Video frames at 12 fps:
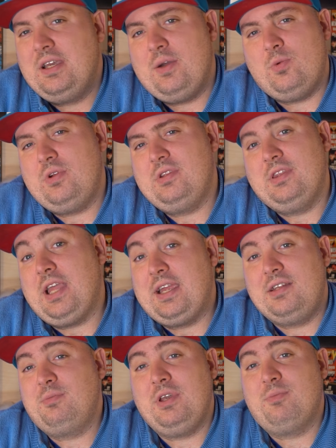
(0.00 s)
I would
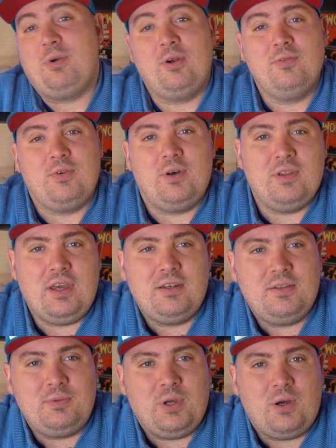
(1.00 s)
like to be a part of all
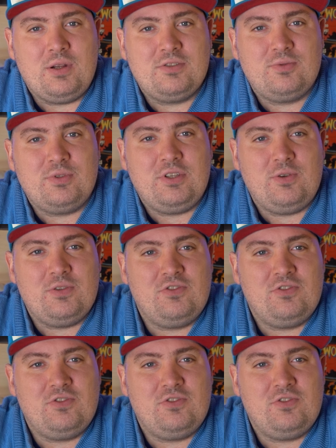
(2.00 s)
that to be honest with you.